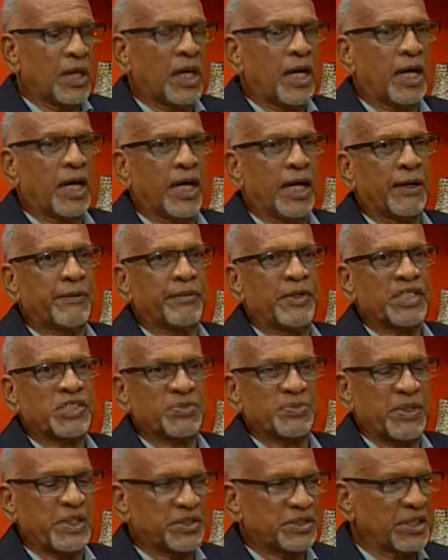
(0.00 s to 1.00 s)

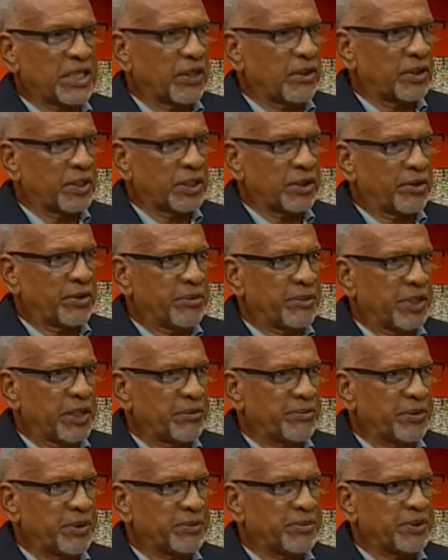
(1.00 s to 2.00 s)
especially our
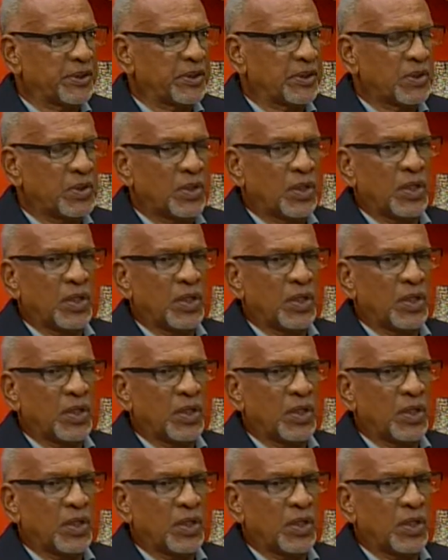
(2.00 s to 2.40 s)
Caribbean people.